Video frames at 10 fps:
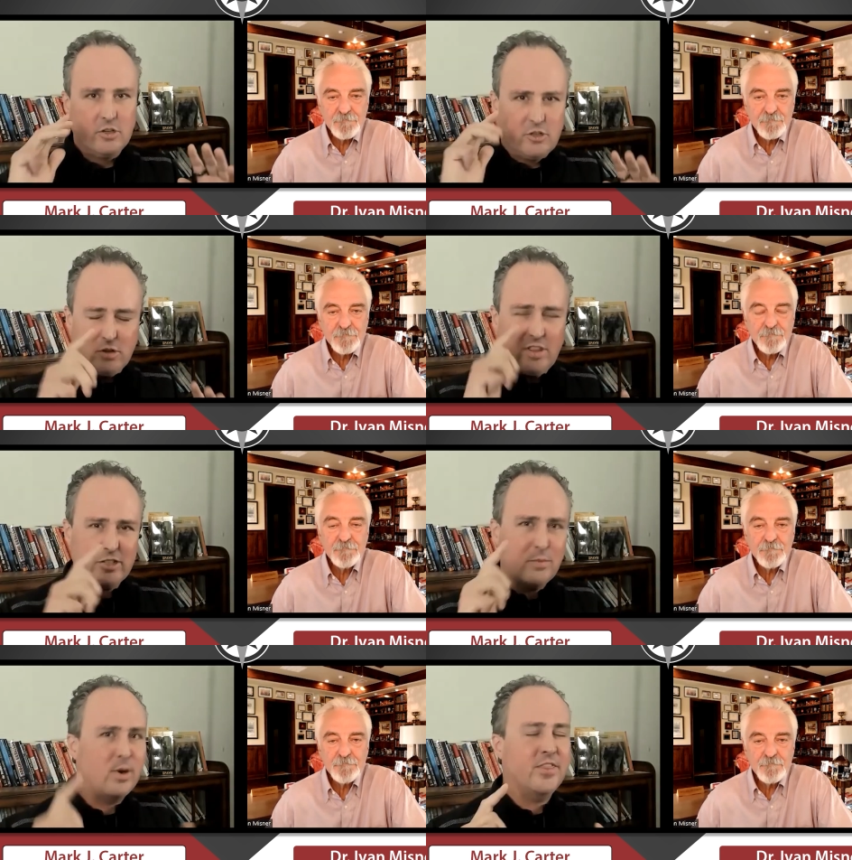Speaker 1: do
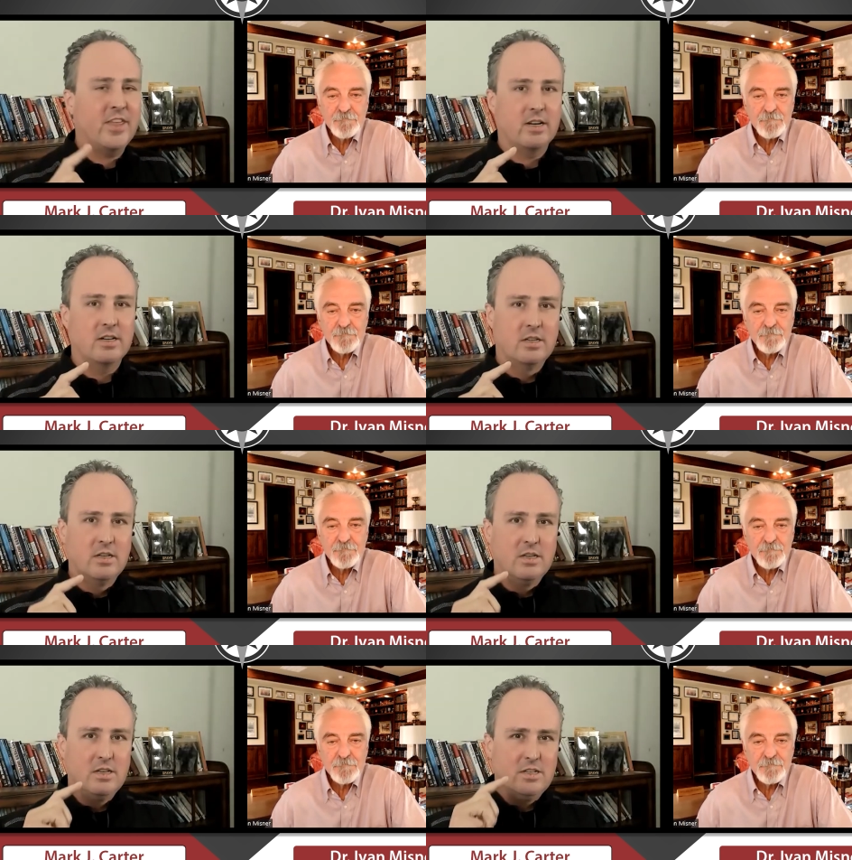this one thing,
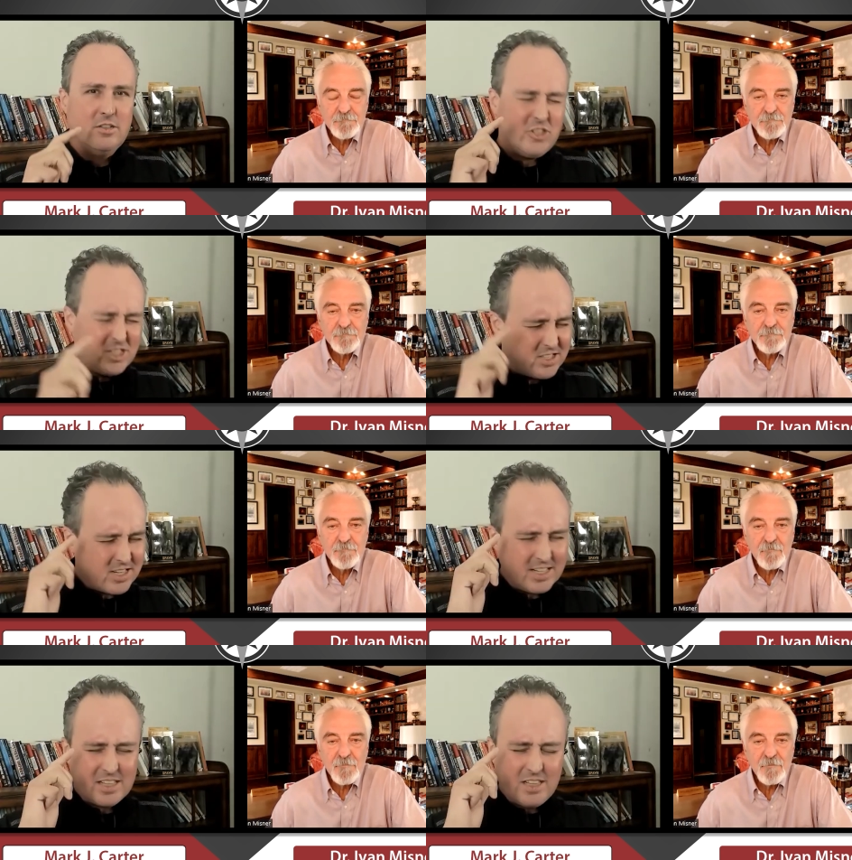
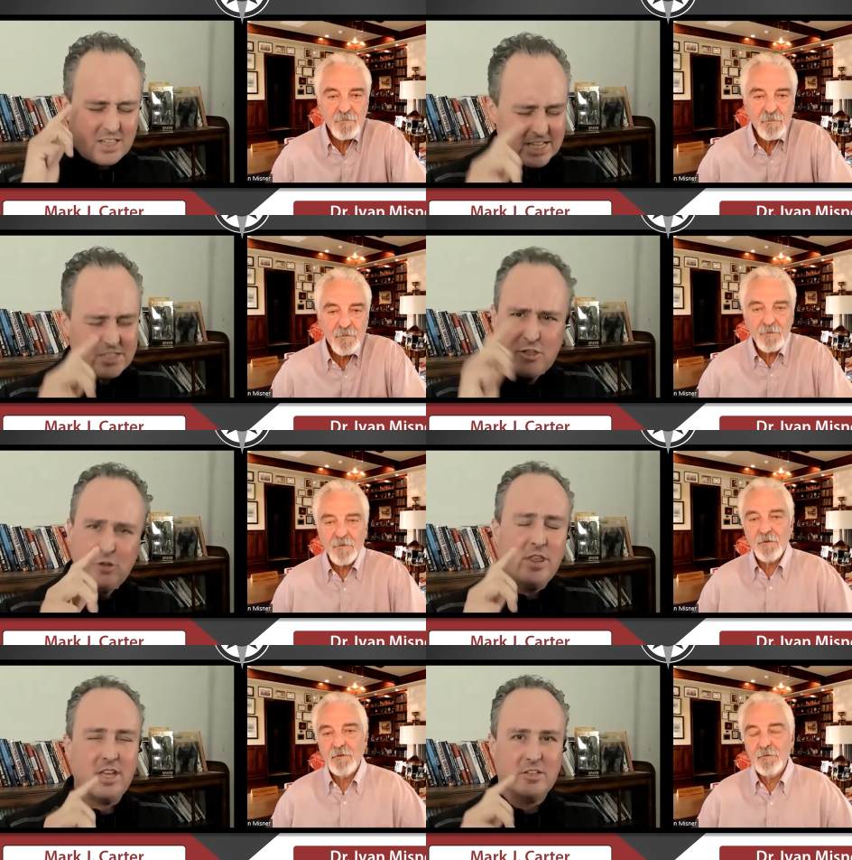just at least
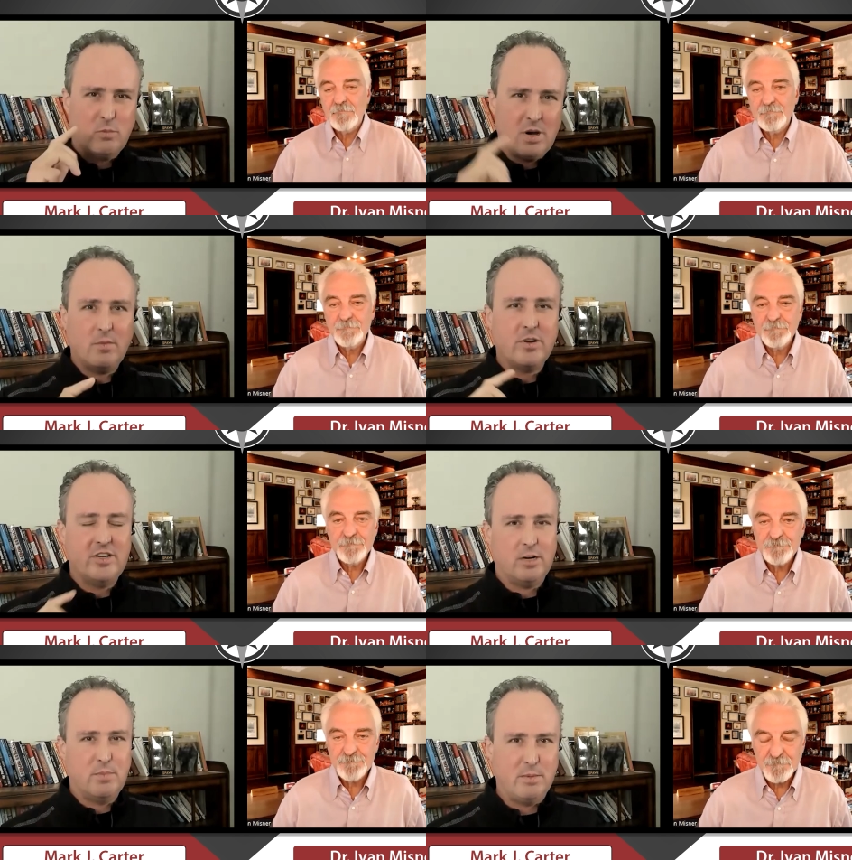do this, what would you
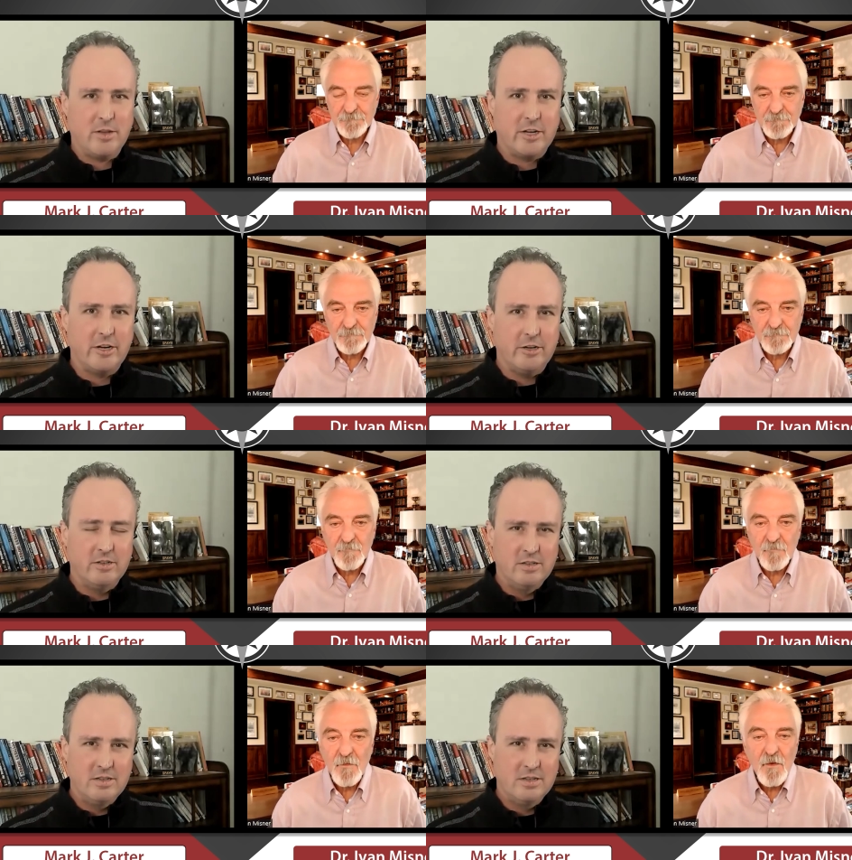tell people to
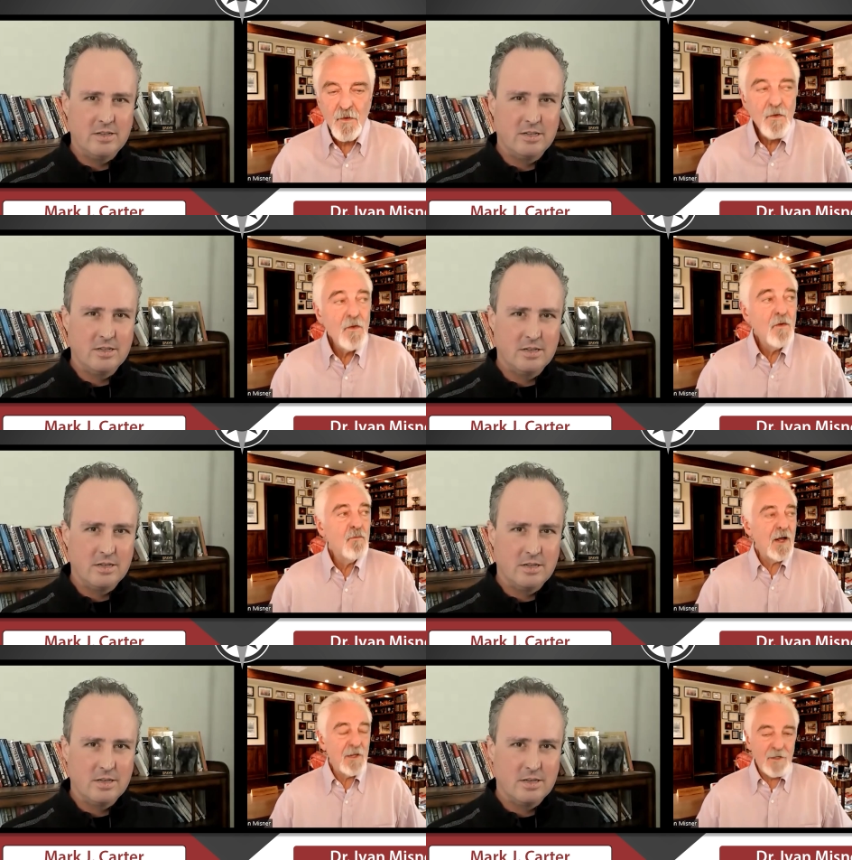do?
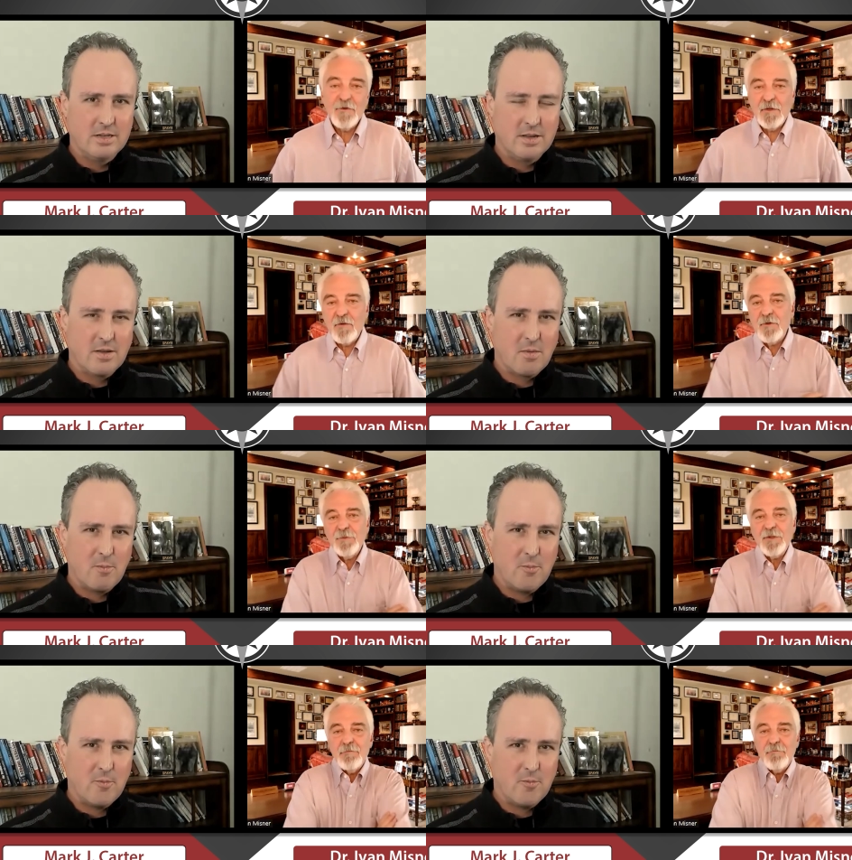Well,
Speaker 2: it would it would be
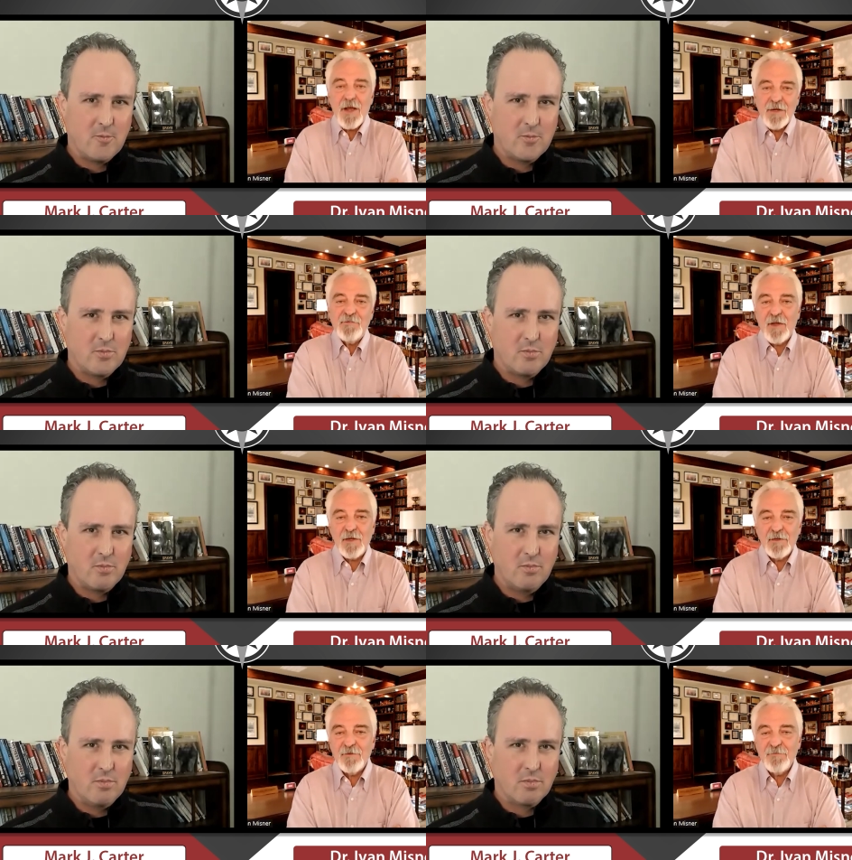the
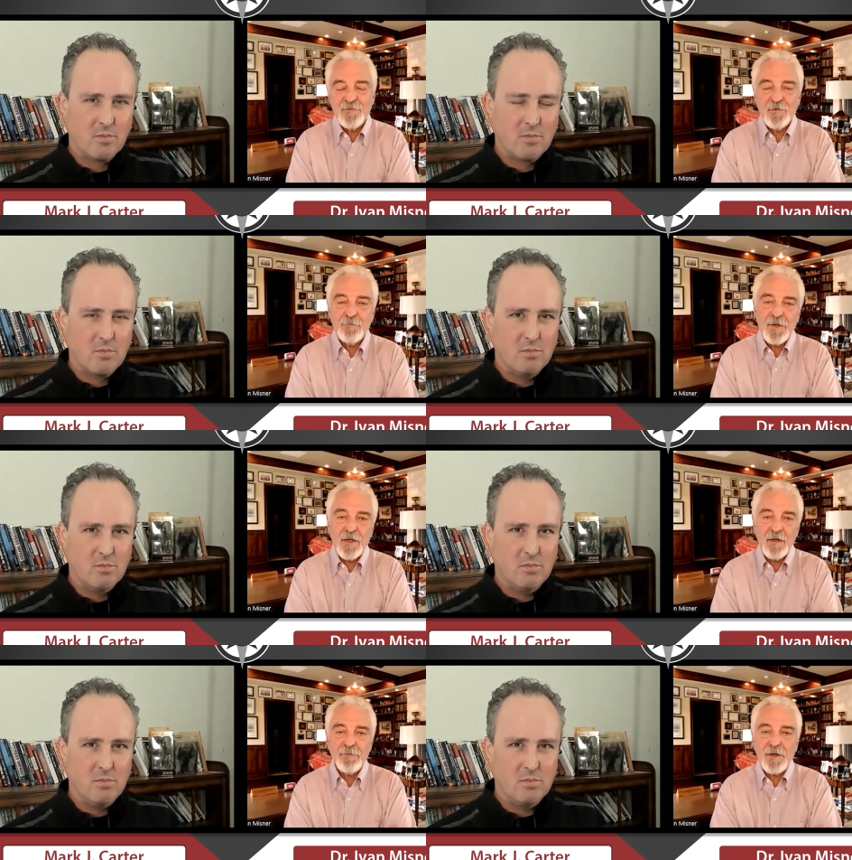mindset, the
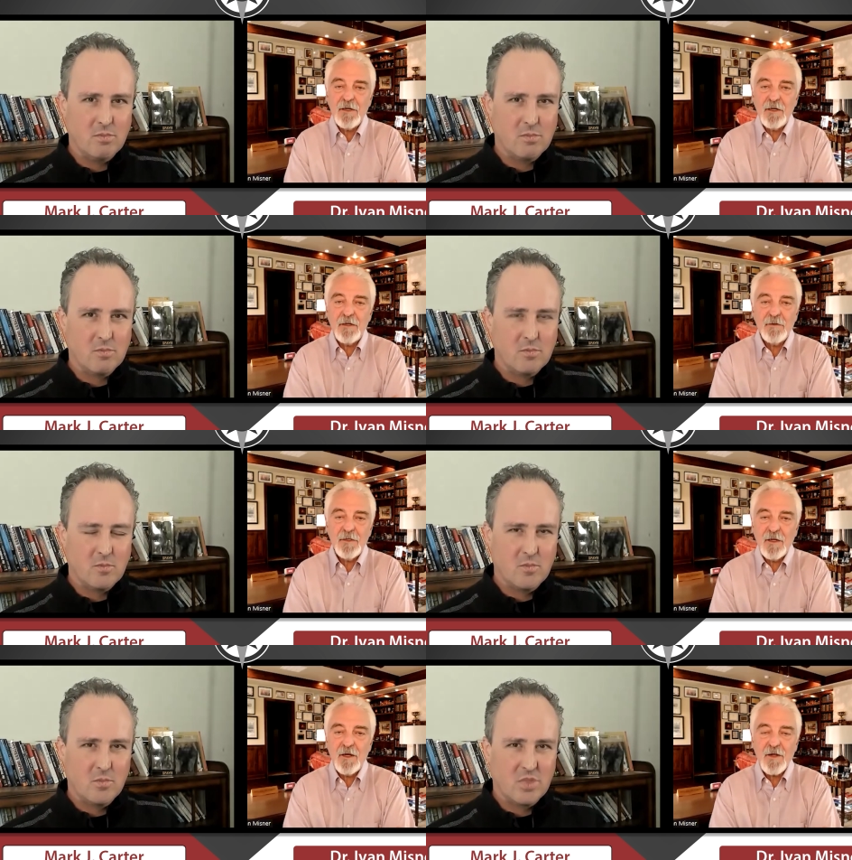VCP, but uh,
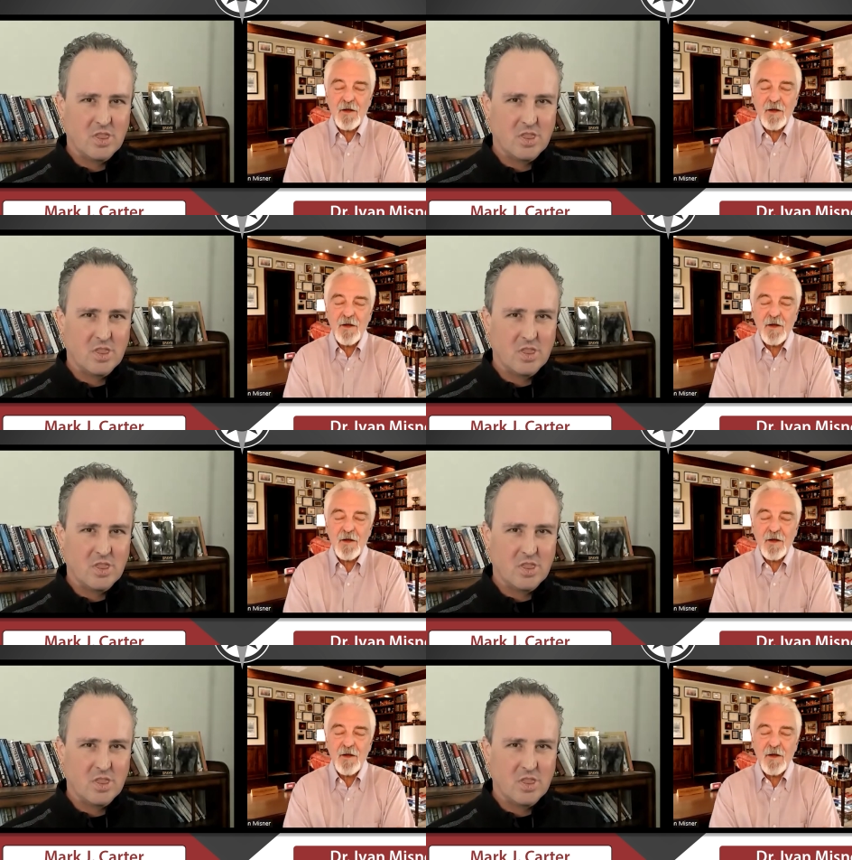I'll,